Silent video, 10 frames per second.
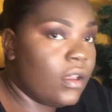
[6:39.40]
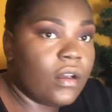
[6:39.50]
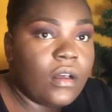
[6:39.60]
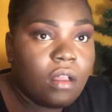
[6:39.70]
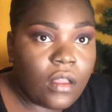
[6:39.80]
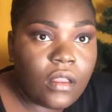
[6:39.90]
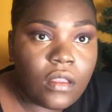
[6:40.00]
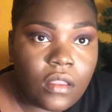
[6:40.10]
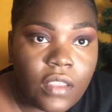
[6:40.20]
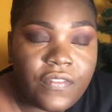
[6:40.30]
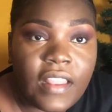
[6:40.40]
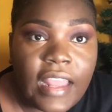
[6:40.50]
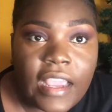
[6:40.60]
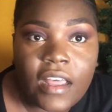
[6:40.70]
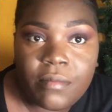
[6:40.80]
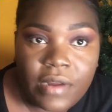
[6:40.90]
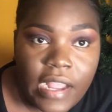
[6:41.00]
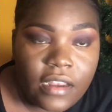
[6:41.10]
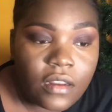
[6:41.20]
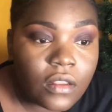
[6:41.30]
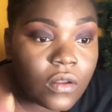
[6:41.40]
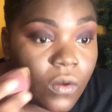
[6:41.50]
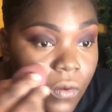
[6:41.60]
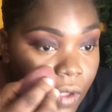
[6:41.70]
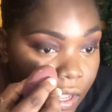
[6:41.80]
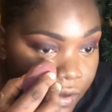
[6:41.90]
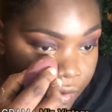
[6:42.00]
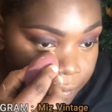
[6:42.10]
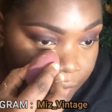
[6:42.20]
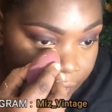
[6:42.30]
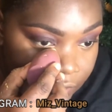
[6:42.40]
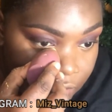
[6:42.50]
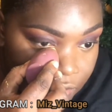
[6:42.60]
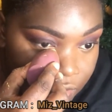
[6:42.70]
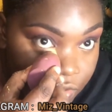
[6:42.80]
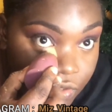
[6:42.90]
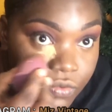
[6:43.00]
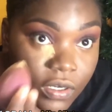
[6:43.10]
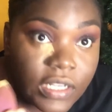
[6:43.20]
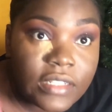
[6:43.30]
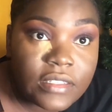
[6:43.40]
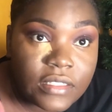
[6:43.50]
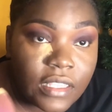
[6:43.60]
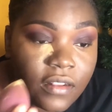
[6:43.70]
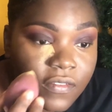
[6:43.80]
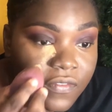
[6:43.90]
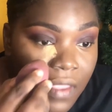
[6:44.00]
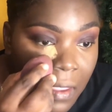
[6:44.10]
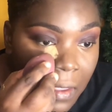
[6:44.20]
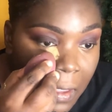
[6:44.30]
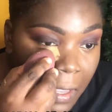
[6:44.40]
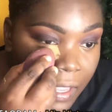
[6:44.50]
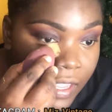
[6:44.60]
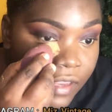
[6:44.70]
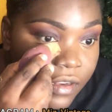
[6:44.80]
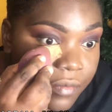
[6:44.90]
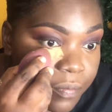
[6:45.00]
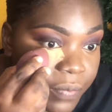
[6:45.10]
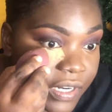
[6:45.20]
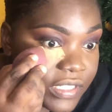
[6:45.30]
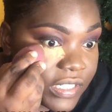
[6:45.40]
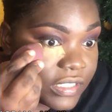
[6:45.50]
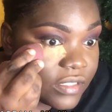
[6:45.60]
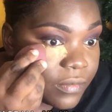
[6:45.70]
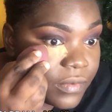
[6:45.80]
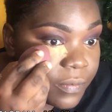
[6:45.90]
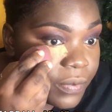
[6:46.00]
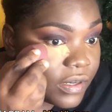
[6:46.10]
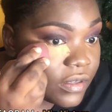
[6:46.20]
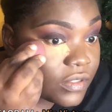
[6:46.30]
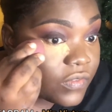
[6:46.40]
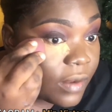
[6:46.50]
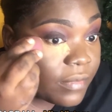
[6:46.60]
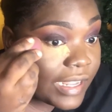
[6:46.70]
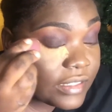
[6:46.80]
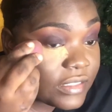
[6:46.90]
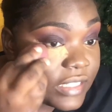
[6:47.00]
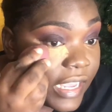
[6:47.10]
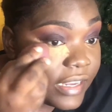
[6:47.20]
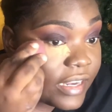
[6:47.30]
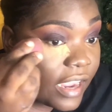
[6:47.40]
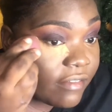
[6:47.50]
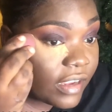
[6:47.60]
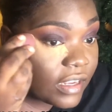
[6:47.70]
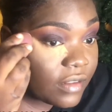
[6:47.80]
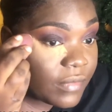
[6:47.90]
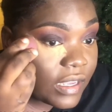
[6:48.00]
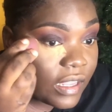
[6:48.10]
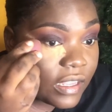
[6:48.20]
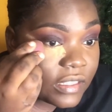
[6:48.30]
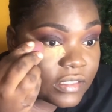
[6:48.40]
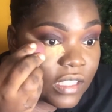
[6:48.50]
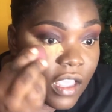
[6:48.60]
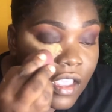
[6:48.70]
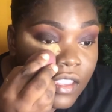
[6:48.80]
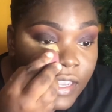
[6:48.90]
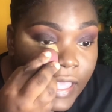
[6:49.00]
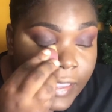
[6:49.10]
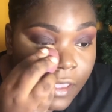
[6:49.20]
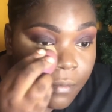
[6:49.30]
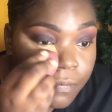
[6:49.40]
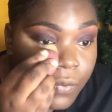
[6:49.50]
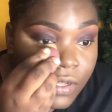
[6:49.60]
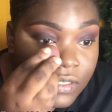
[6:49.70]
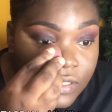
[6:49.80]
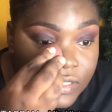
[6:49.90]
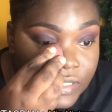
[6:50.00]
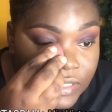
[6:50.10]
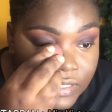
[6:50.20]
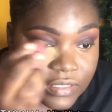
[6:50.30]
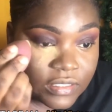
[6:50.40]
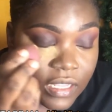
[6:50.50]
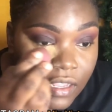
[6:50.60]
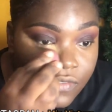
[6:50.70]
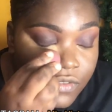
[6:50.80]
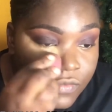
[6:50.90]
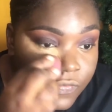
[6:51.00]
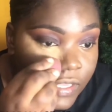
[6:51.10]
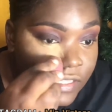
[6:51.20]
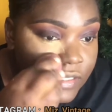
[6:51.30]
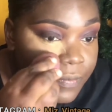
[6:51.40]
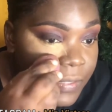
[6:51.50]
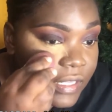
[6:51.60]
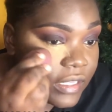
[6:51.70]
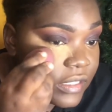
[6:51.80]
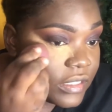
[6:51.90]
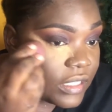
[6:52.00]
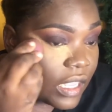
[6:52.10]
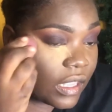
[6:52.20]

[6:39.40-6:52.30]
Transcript: Go, if you like a brand, go on the brand store itself and purchase the products from that site directly, because you can get bundle deals of Juvia's Place